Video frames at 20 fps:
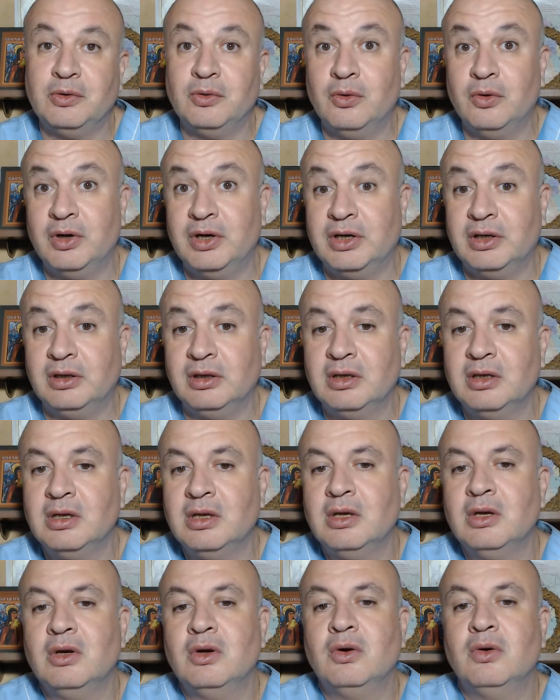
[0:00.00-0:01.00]
oral
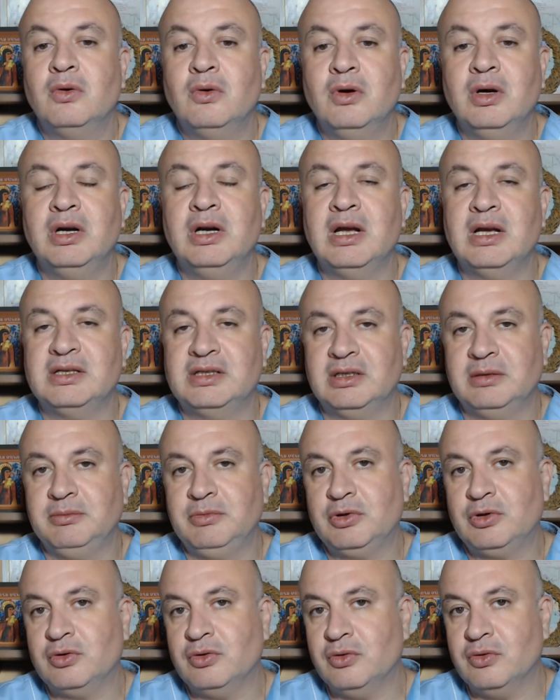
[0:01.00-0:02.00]
or nasal
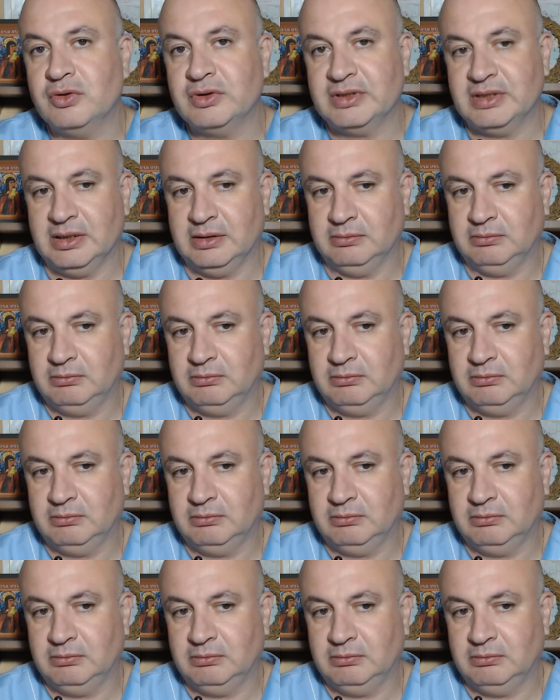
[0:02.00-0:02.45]
mucosa.